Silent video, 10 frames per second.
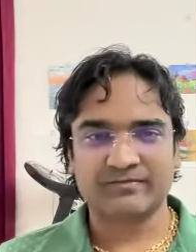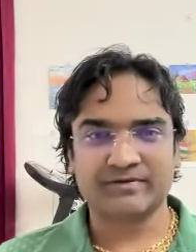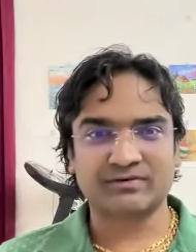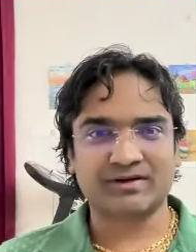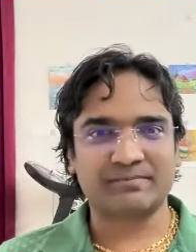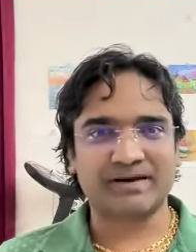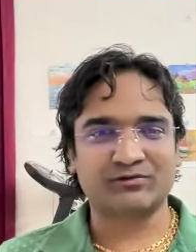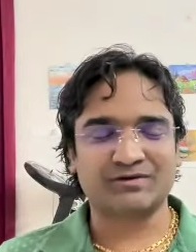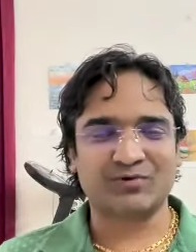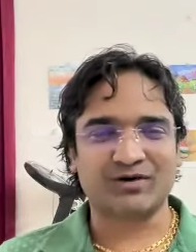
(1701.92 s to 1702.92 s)
We should come
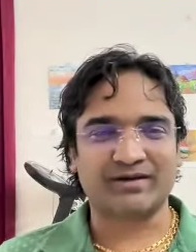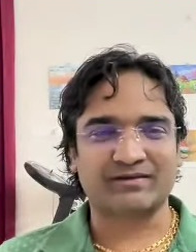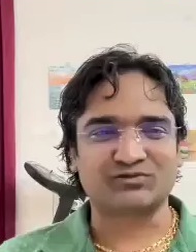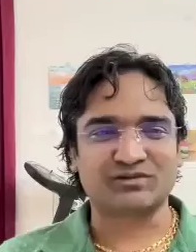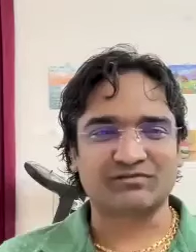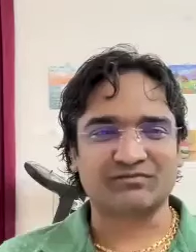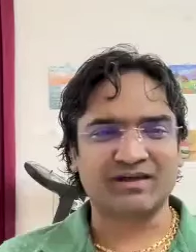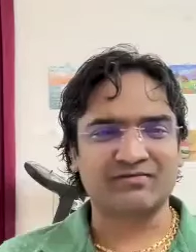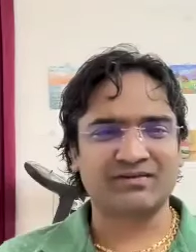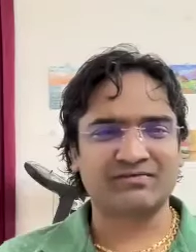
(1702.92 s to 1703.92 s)
back to the point actually.
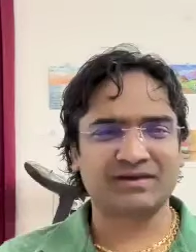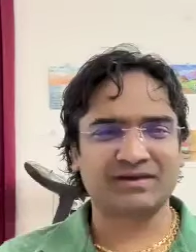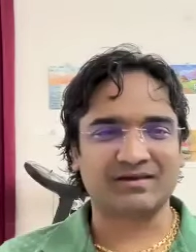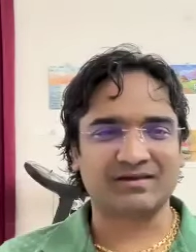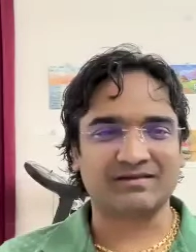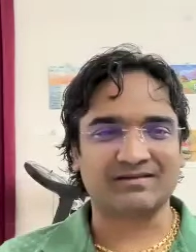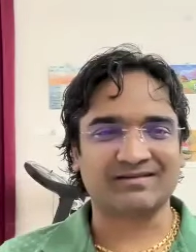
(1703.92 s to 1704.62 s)
Where were we?